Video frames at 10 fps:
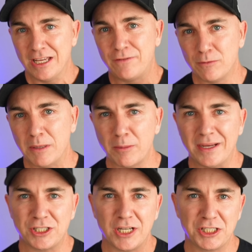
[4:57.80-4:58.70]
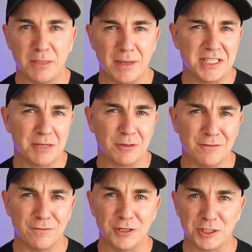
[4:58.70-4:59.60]
if you remember about ChatGPT when it
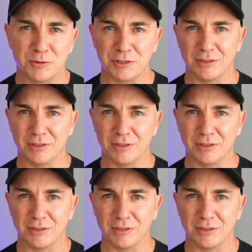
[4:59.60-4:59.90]
first was